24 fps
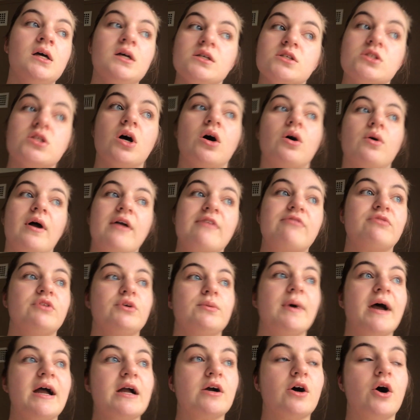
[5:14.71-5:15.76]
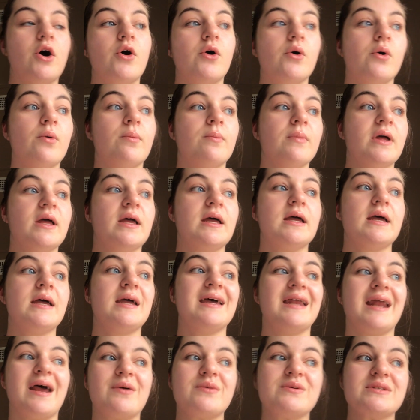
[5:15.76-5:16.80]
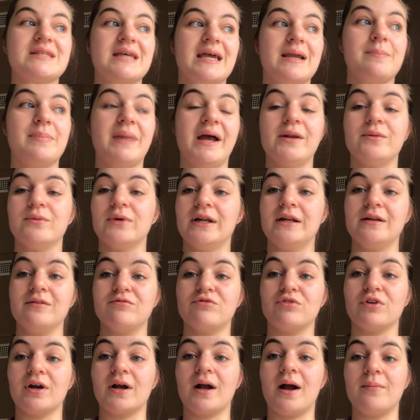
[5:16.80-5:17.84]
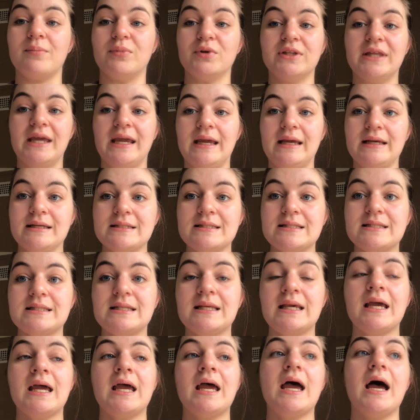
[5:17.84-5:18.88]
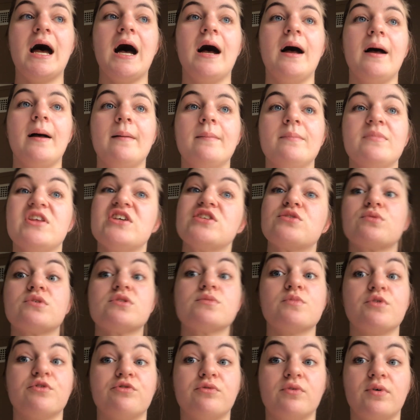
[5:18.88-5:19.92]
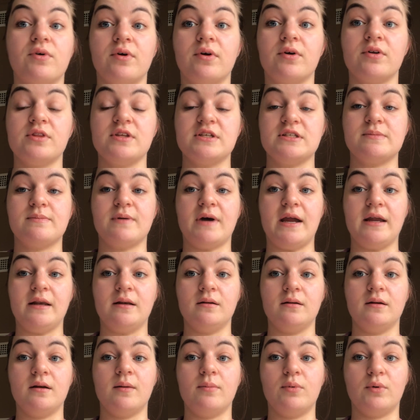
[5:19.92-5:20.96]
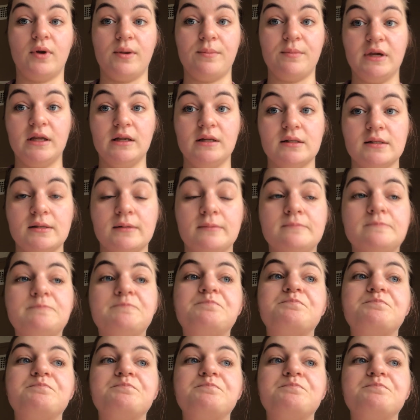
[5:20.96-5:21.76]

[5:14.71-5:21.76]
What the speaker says: So I flew back home, and I was like bedridden for a couple days. This was before the spine appointment.